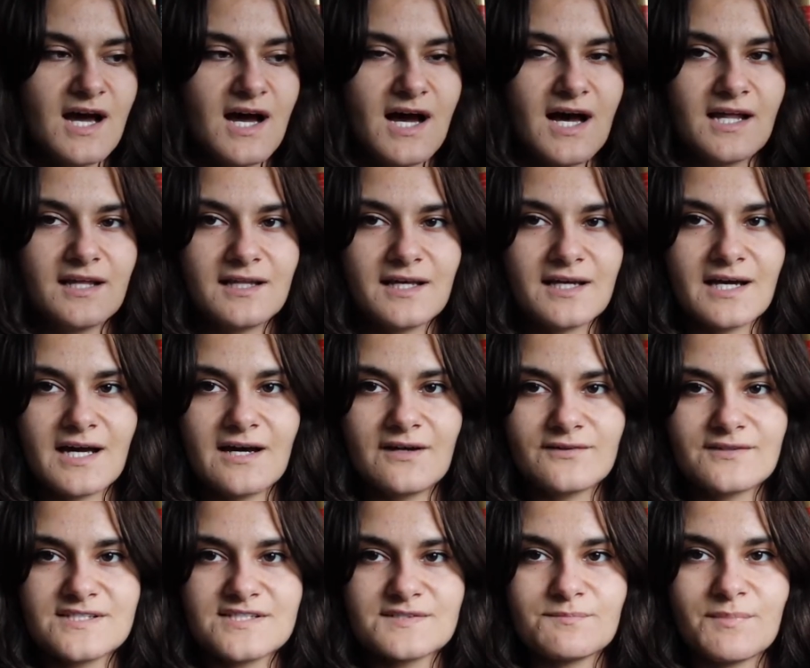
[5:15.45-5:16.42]
I like how
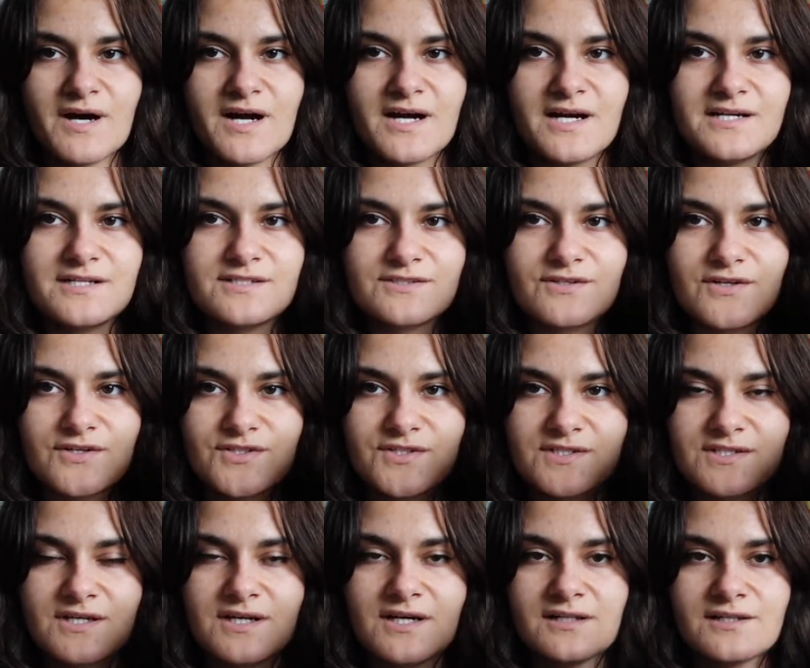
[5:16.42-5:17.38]
the spines are
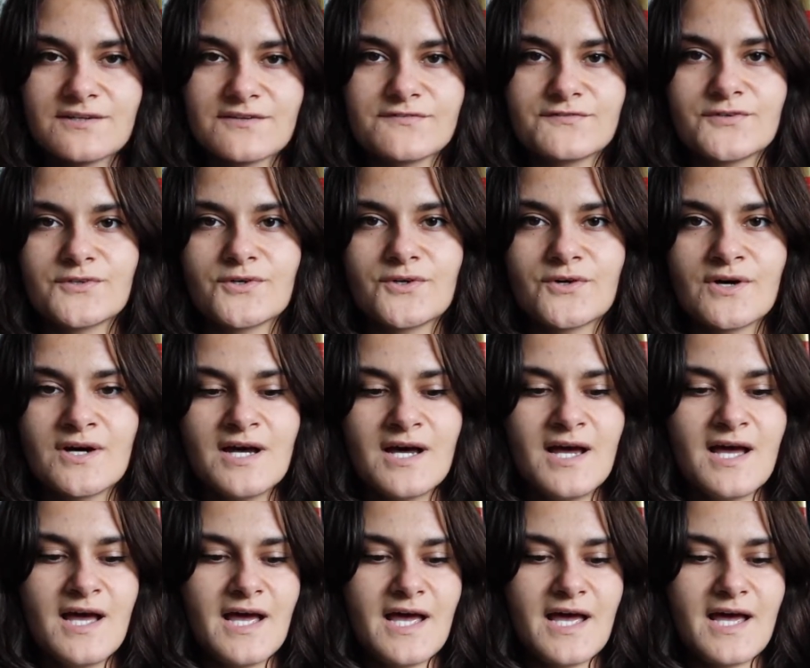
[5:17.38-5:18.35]
just colorful
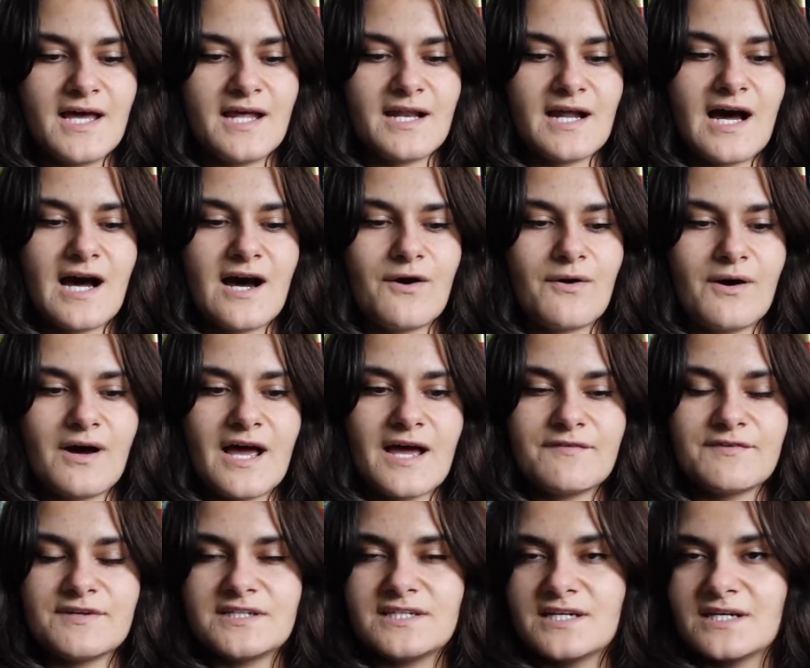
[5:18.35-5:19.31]
and how
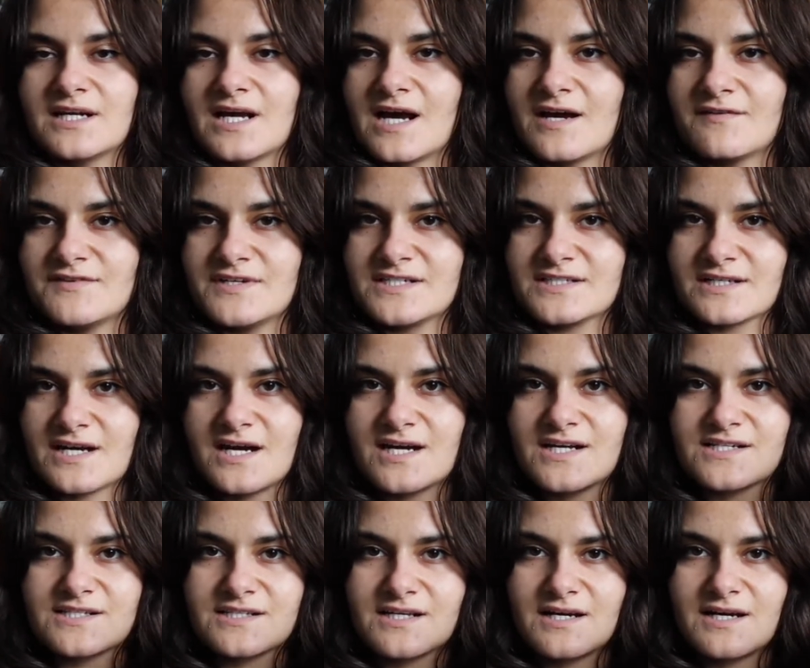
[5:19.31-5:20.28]
everything, every
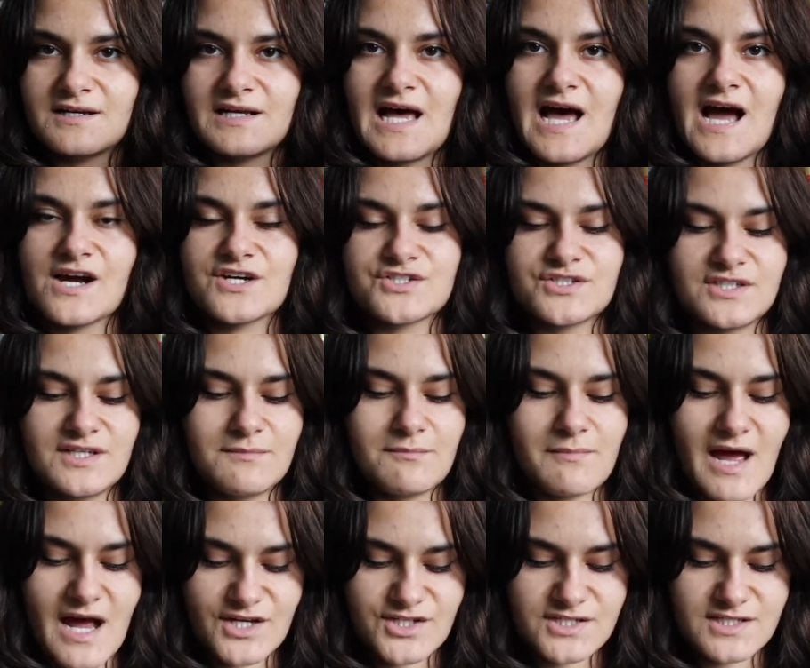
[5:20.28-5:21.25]
size actually
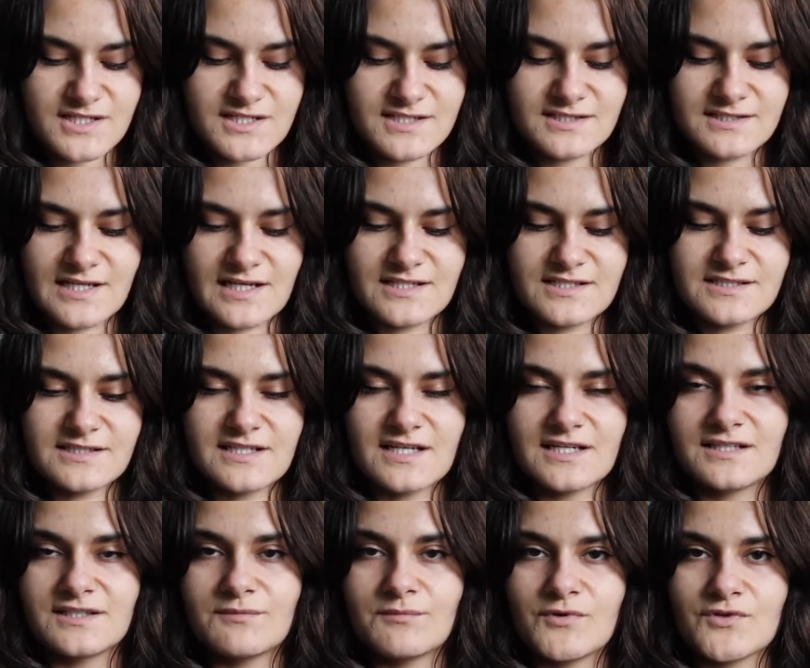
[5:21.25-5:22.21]
matches. That's
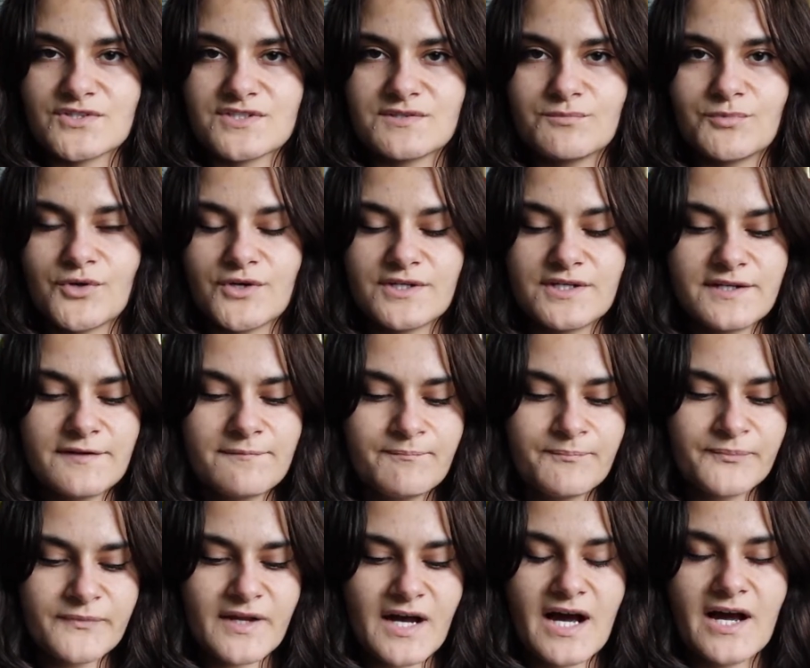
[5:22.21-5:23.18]
like the most important.
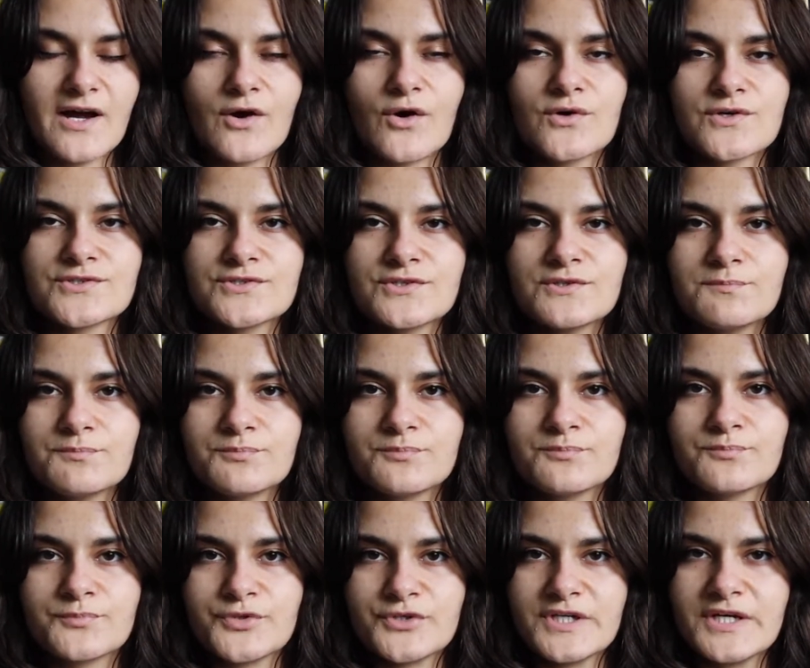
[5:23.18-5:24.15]
I also
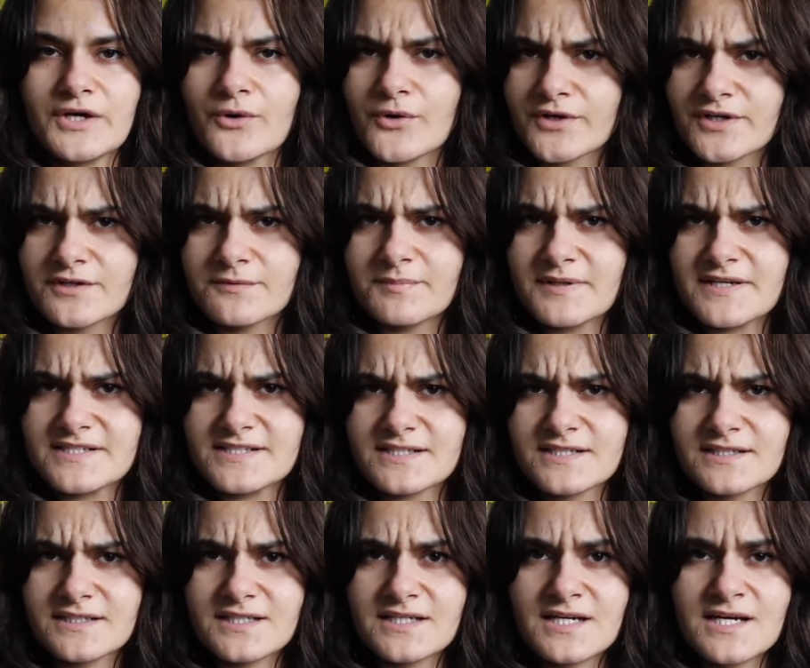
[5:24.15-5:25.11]
pre-ordered
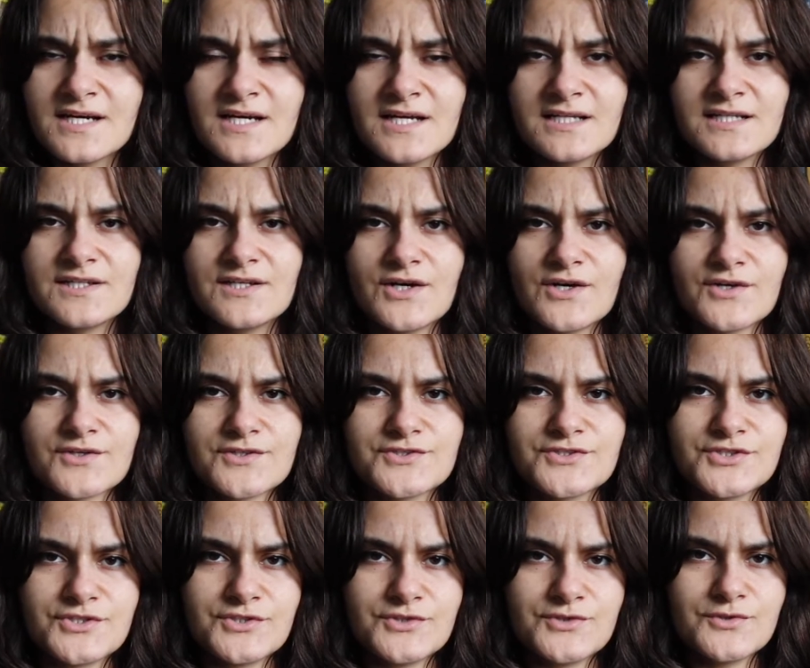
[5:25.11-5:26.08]
basically the other
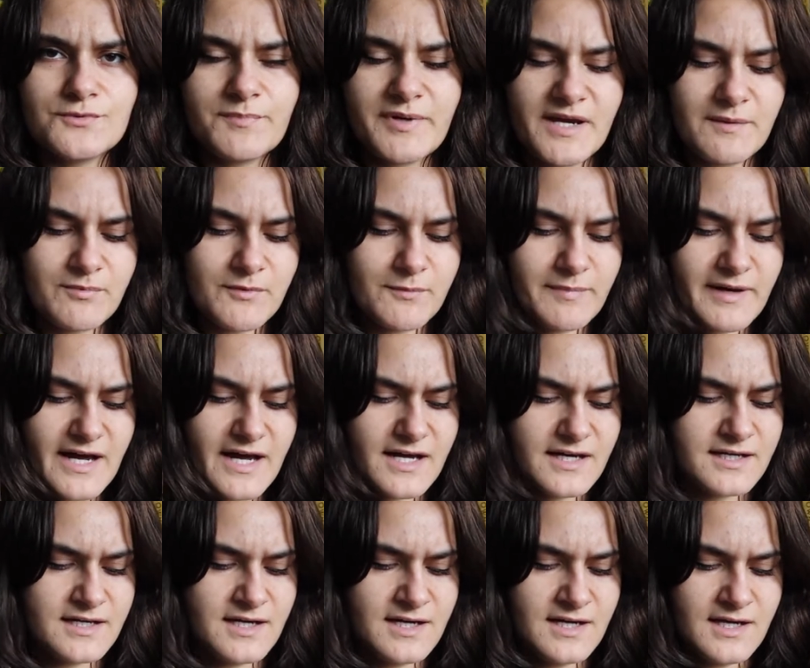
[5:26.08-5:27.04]
2
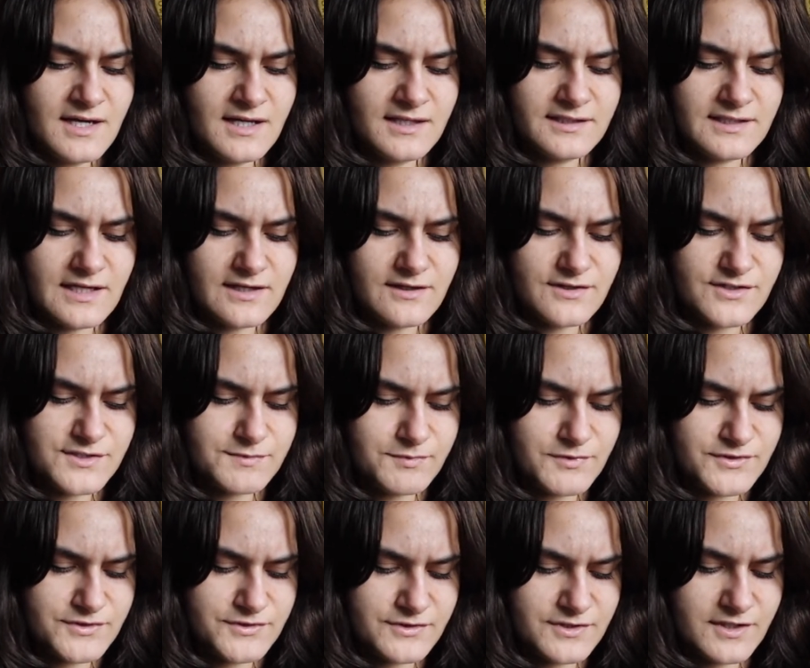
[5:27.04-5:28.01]
paperback that are
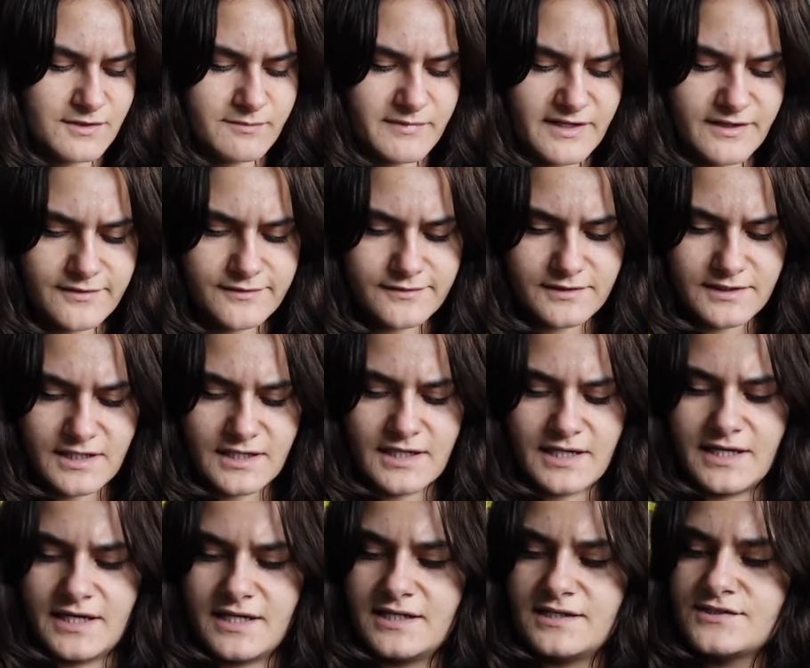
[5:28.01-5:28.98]
supposed to come out,
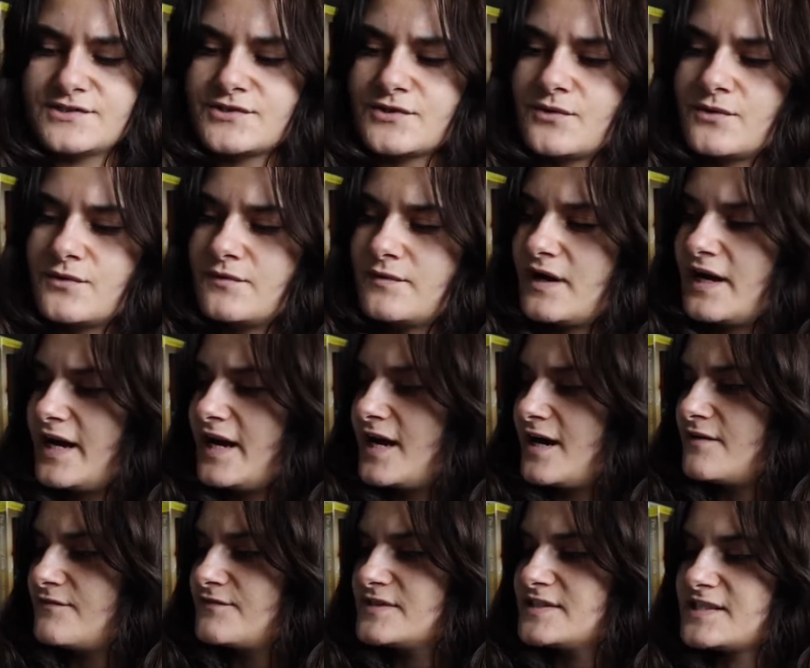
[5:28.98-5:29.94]
and so I
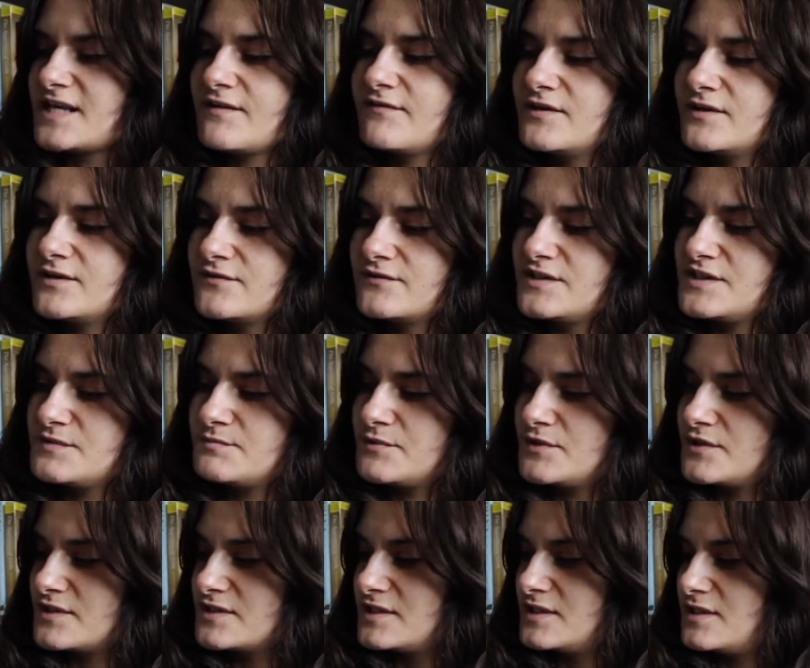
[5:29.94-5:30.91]
have 7 of these
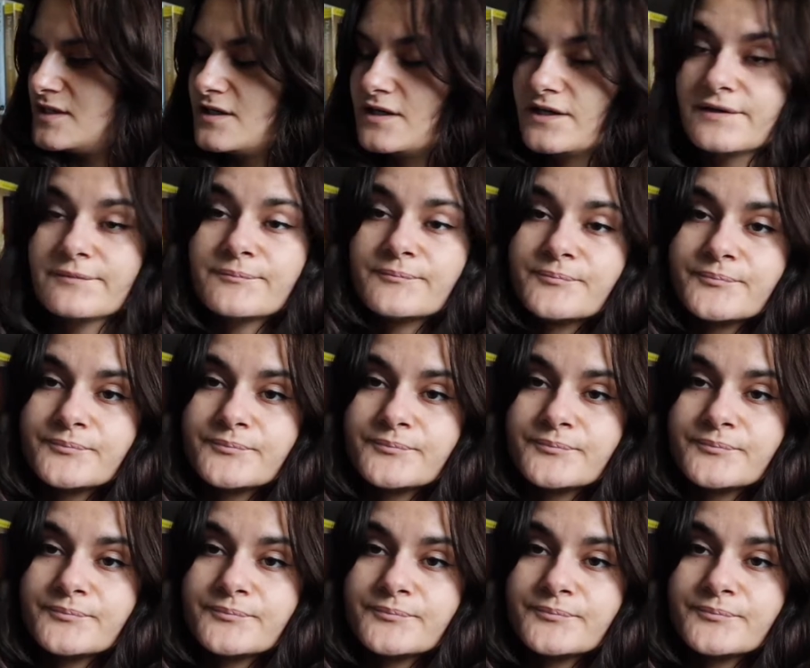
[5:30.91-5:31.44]
books here,